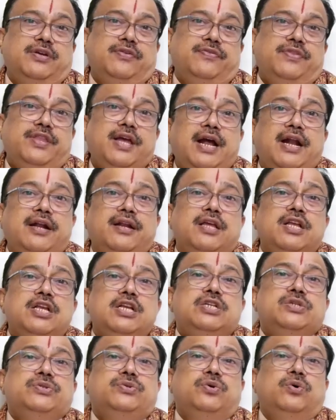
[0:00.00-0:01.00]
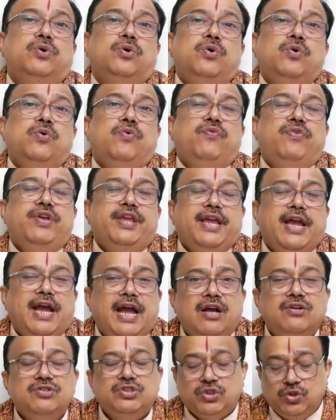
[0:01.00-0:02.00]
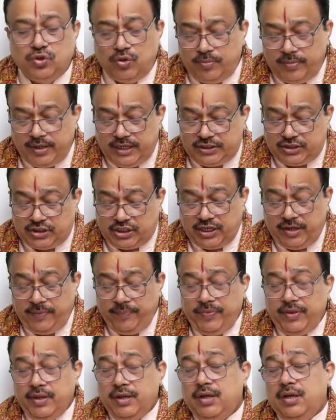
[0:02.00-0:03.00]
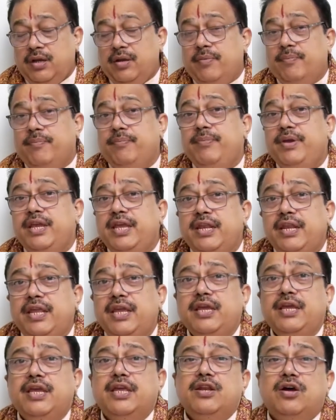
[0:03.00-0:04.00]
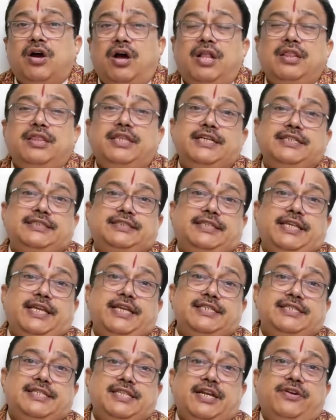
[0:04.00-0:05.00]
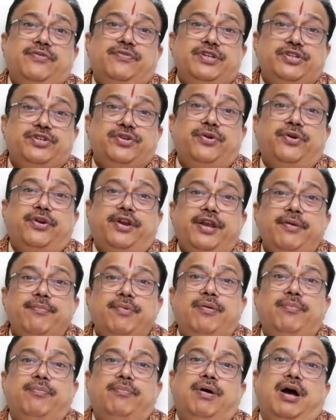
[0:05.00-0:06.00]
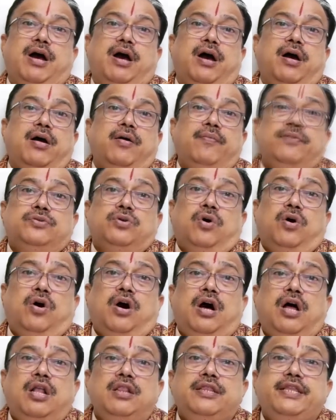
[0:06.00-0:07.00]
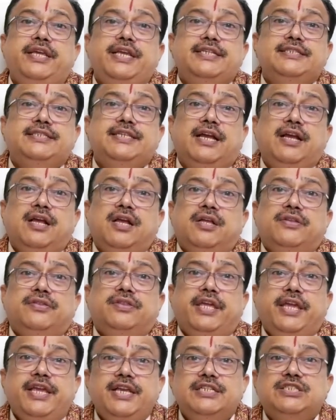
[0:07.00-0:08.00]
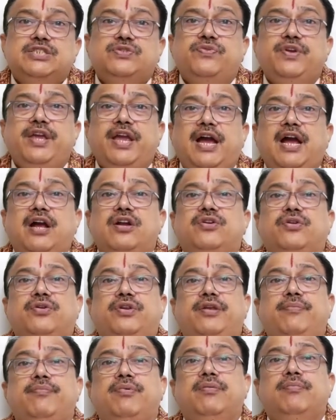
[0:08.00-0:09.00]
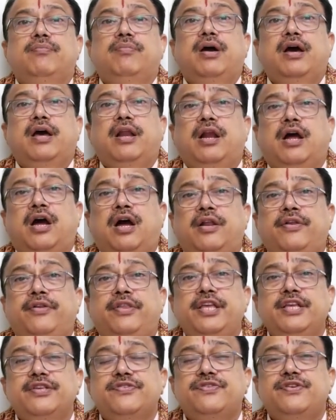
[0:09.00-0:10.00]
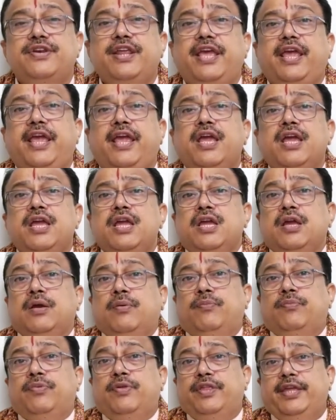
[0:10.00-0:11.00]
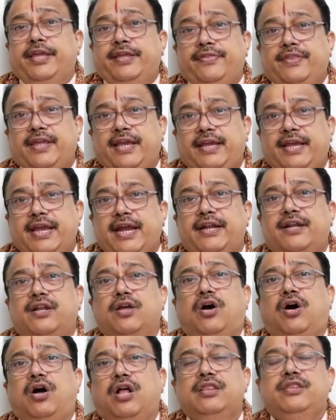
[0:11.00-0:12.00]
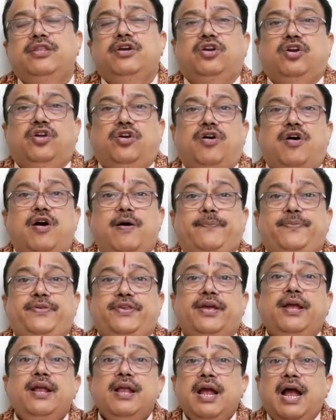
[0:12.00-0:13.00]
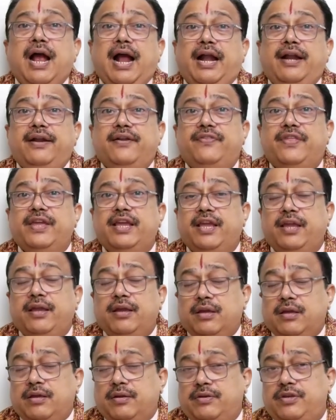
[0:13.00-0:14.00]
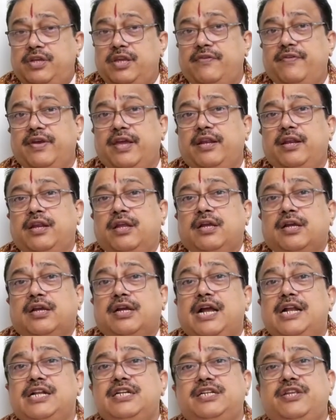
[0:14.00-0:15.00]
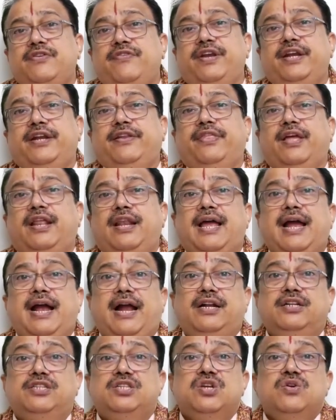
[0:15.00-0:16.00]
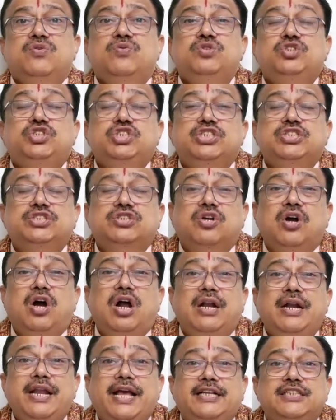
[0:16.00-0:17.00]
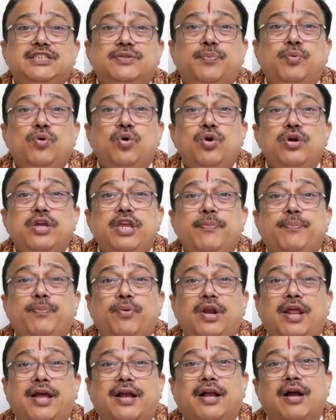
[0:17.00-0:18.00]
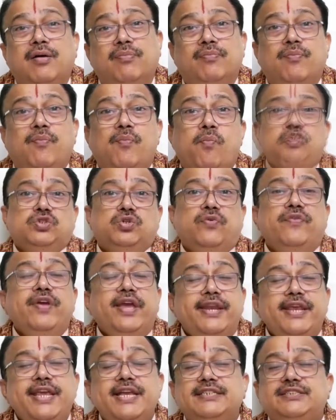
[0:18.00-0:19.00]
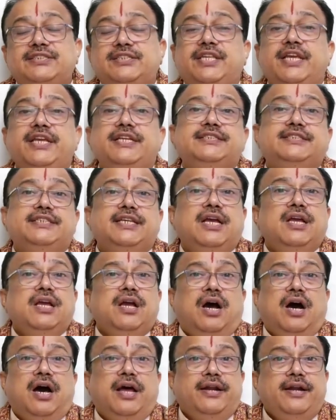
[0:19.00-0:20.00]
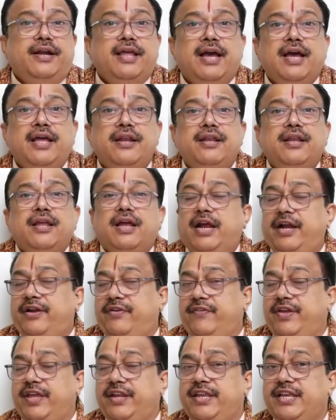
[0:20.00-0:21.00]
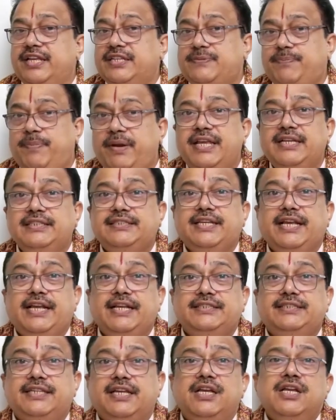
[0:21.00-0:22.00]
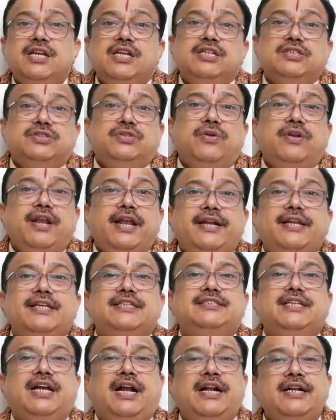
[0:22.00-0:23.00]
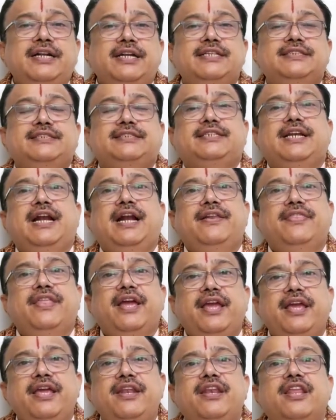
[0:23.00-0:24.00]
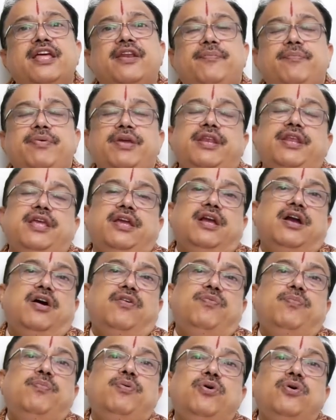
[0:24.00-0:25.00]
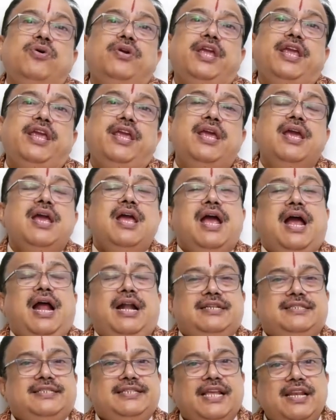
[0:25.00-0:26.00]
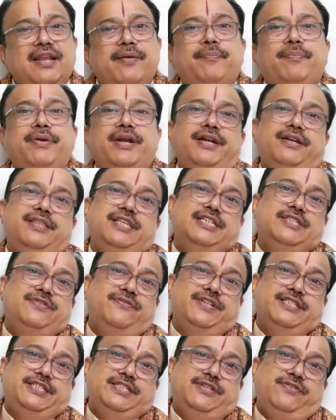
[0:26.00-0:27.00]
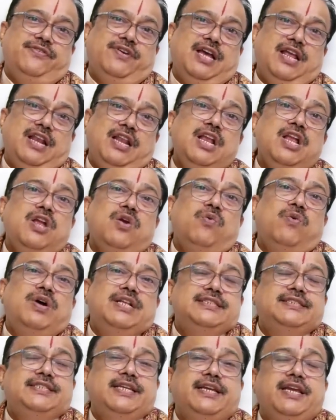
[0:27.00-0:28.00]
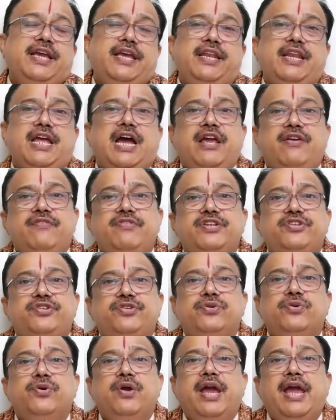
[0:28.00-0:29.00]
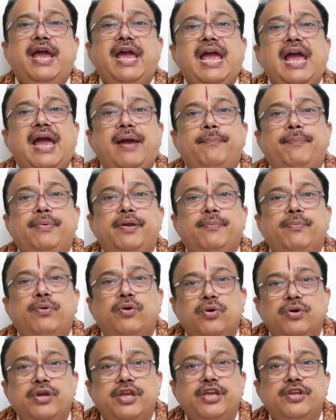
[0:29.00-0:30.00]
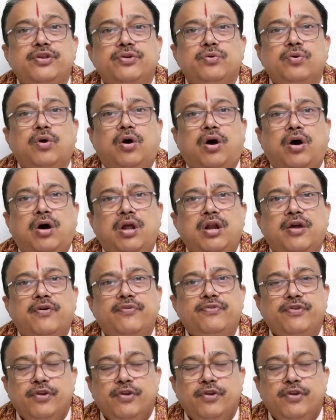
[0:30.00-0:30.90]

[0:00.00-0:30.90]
of that. So we have so much meaning in all these things that we should remember. So all these things we have to remember on this day. They get all the crops and they even cultivate the lands, which is called as Bhogi Pulakam. So various things are done at various places. So let us understand the inner meaning of Bhogi and celebrate this festival. Once again, I wish you a happy Bhogi to all of